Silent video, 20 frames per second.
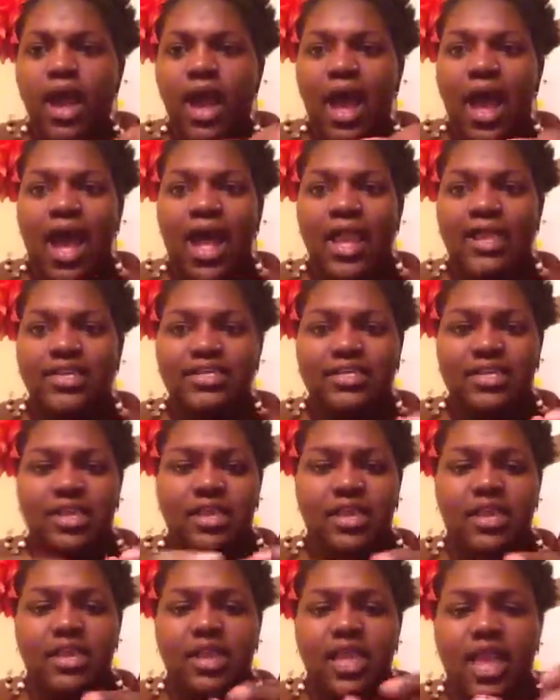I
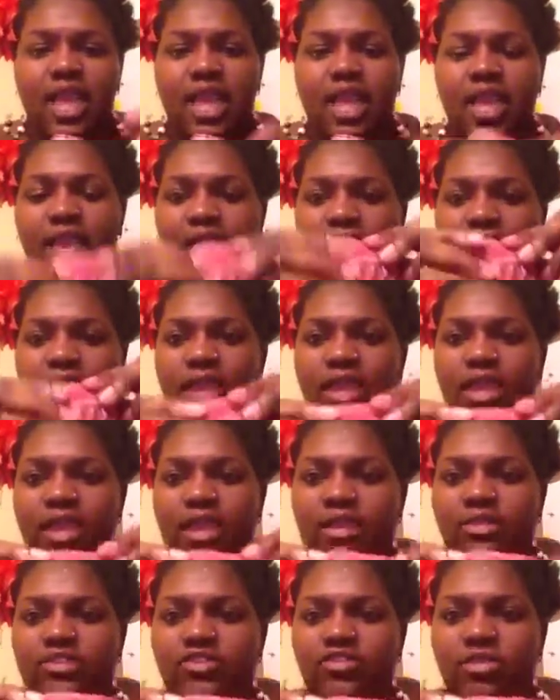did
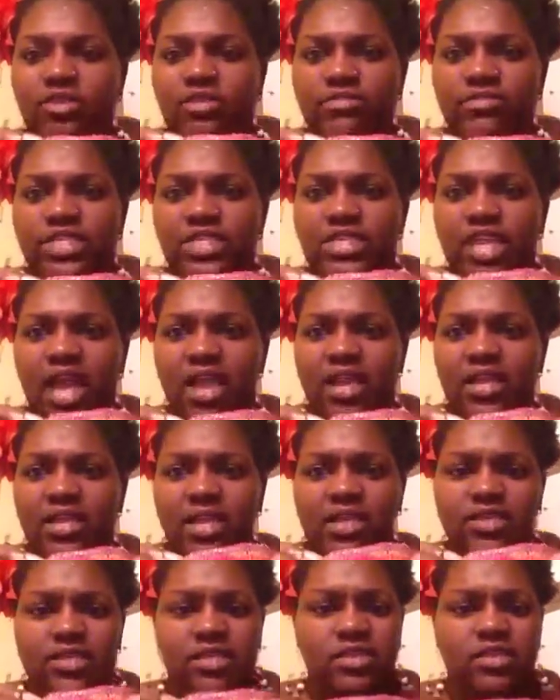a sort of
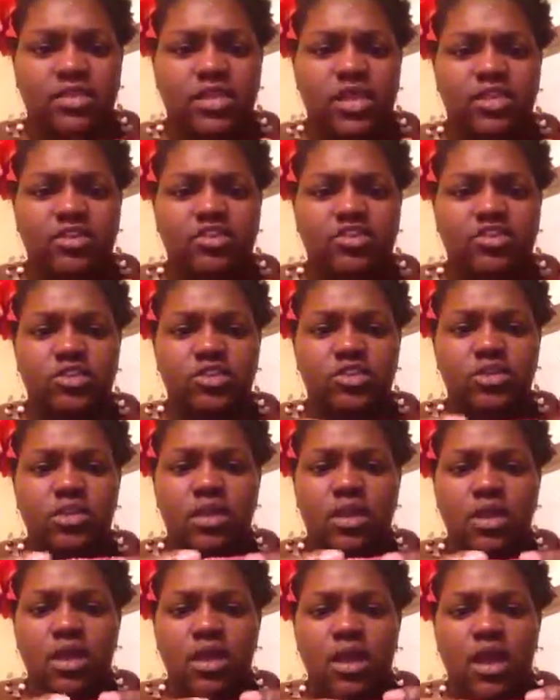stockinette stitch
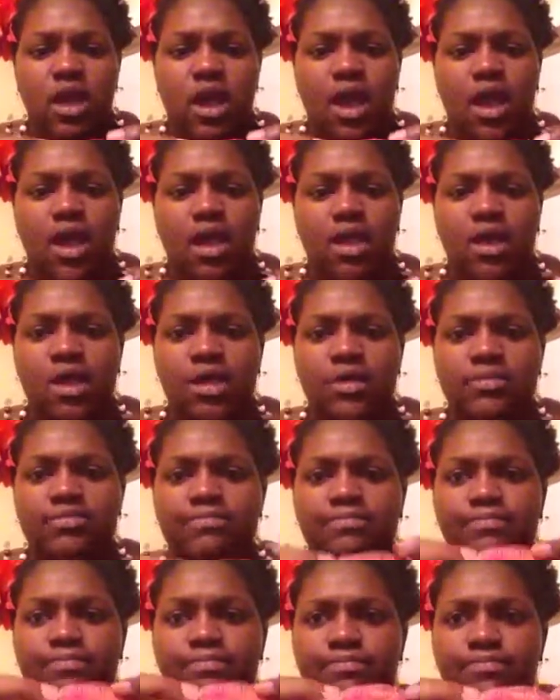
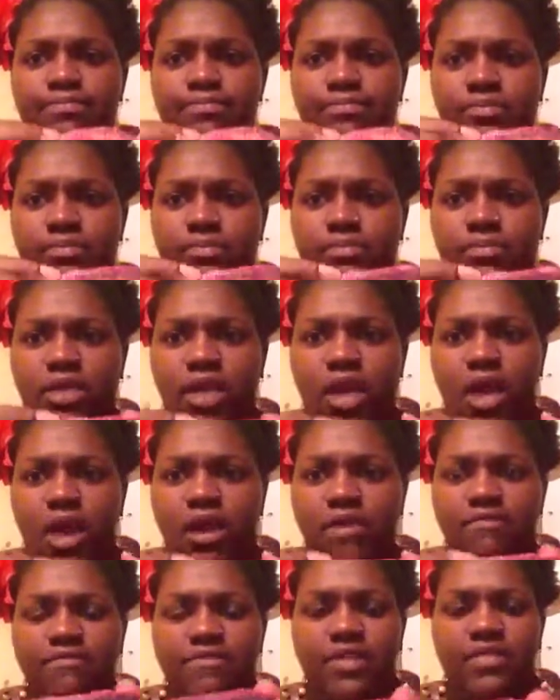
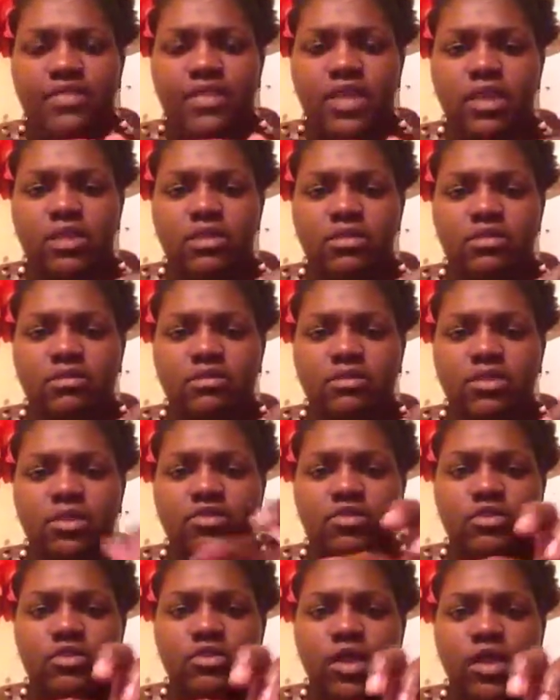cuff, and then you
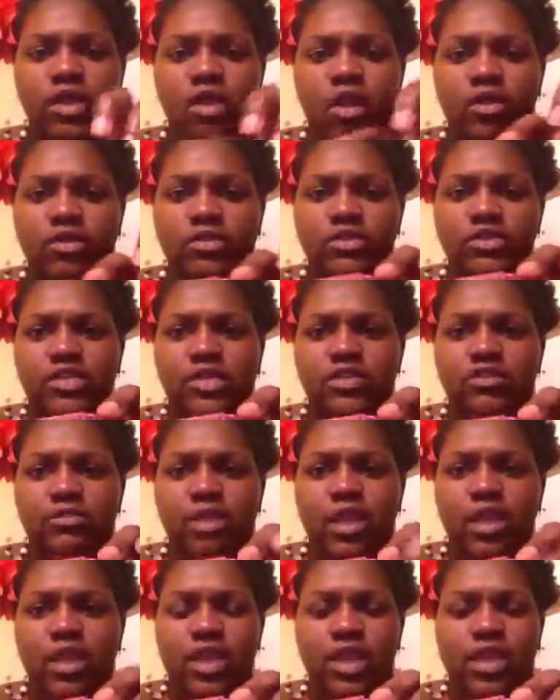do a garter stitch
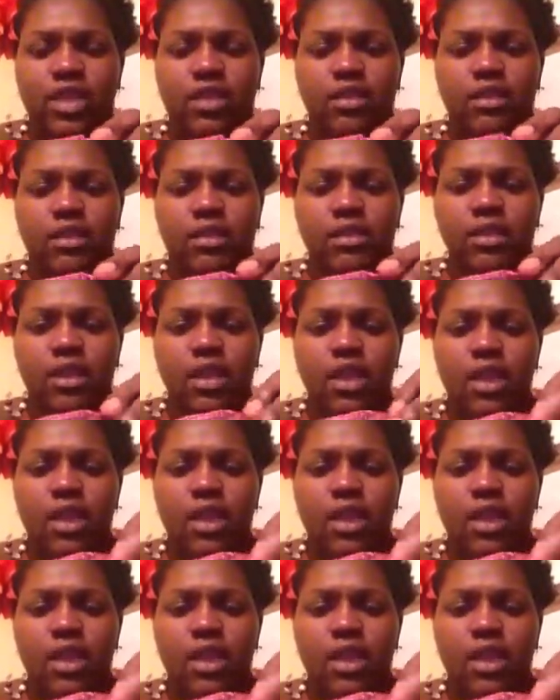right here,